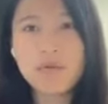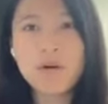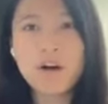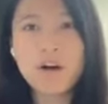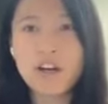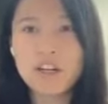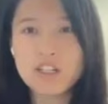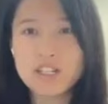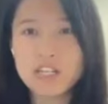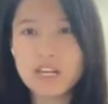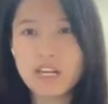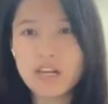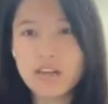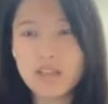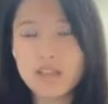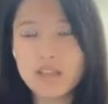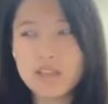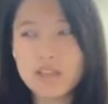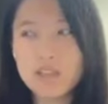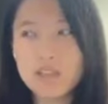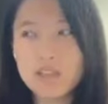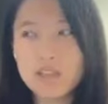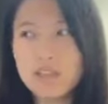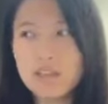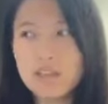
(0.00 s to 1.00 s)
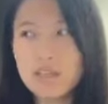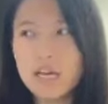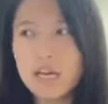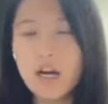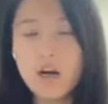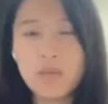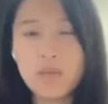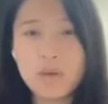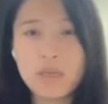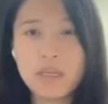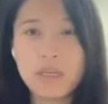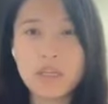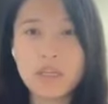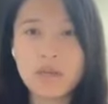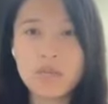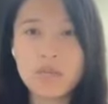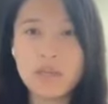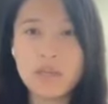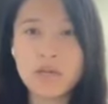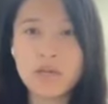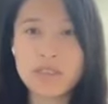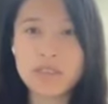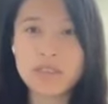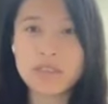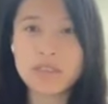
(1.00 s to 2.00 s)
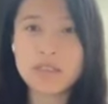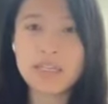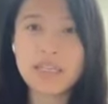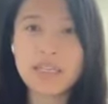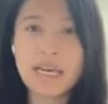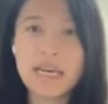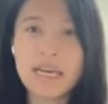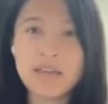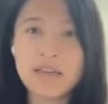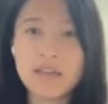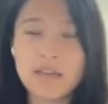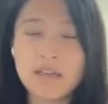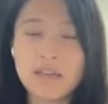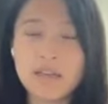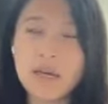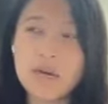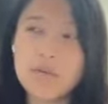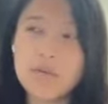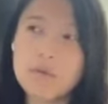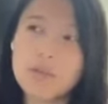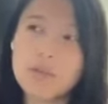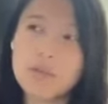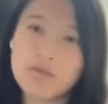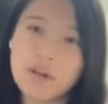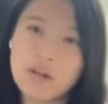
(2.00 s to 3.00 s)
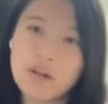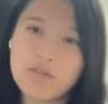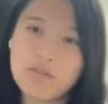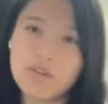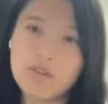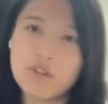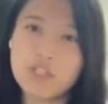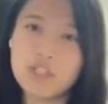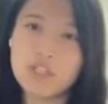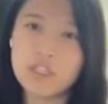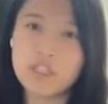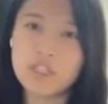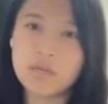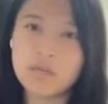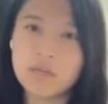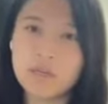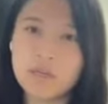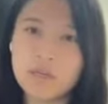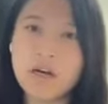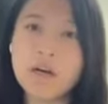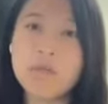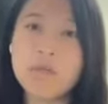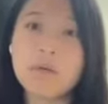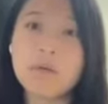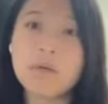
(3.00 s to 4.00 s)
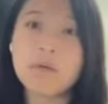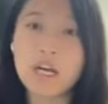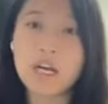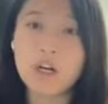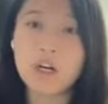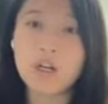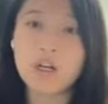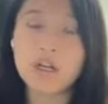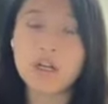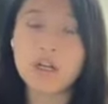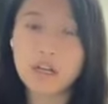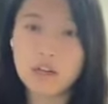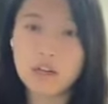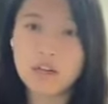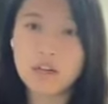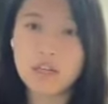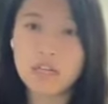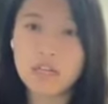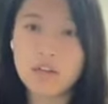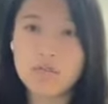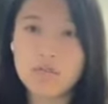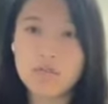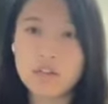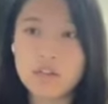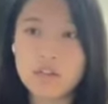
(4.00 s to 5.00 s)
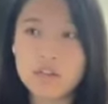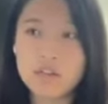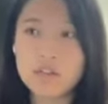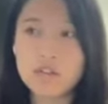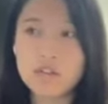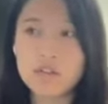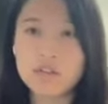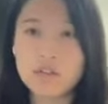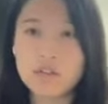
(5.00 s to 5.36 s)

project, helping immigrants helping refugees become caregivers.